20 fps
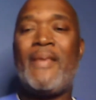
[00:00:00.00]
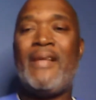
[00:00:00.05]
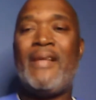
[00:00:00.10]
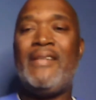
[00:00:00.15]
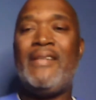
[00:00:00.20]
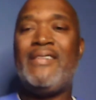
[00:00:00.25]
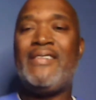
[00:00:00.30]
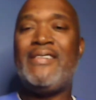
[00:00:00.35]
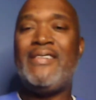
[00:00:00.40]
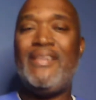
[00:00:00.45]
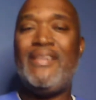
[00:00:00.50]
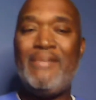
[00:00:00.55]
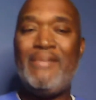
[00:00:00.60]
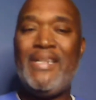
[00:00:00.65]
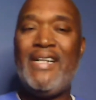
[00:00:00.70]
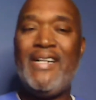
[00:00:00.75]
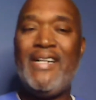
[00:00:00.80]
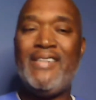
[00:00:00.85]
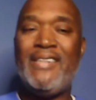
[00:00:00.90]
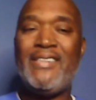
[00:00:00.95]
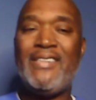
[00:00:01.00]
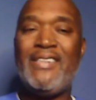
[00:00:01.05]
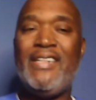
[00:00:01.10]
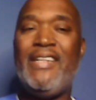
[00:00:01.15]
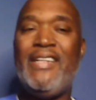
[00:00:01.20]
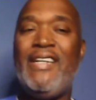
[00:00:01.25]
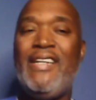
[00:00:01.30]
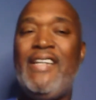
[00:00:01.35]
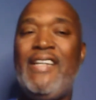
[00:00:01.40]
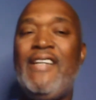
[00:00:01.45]
sometimes
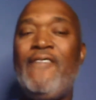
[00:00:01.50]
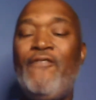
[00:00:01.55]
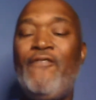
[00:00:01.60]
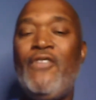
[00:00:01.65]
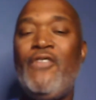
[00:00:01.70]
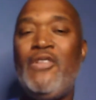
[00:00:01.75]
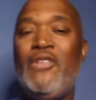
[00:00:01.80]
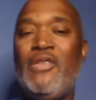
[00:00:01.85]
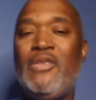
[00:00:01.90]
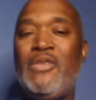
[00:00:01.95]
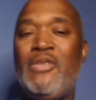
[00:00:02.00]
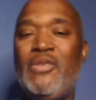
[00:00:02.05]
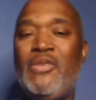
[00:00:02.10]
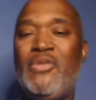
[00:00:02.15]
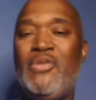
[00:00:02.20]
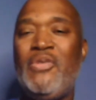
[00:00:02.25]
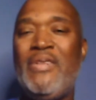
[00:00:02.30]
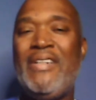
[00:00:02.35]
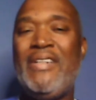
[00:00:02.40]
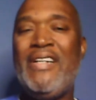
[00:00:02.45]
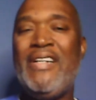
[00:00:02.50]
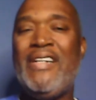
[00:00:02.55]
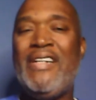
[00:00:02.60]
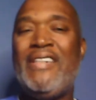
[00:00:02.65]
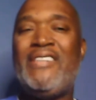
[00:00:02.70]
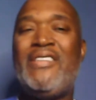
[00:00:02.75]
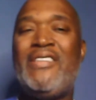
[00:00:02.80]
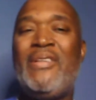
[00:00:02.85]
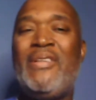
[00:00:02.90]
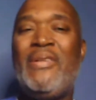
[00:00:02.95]
can influence you
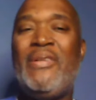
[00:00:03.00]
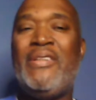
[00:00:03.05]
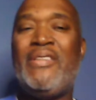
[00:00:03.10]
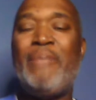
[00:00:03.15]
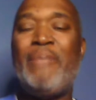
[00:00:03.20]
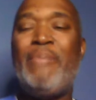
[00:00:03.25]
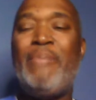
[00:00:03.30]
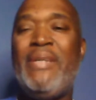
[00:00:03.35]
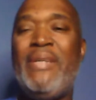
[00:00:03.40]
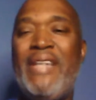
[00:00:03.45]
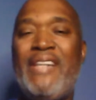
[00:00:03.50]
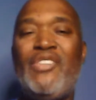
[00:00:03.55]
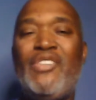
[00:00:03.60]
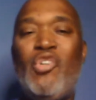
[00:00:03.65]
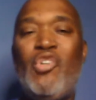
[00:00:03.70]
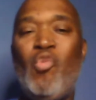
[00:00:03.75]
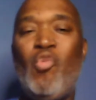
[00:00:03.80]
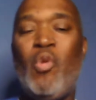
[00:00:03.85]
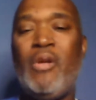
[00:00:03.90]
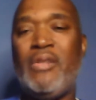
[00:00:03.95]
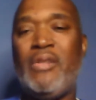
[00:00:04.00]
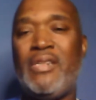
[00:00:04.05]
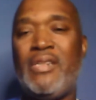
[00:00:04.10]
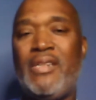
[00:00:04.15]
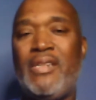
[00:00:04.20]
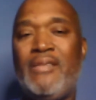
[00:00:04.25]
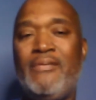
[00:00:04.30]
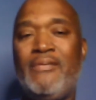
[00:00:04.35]
to be at your worst.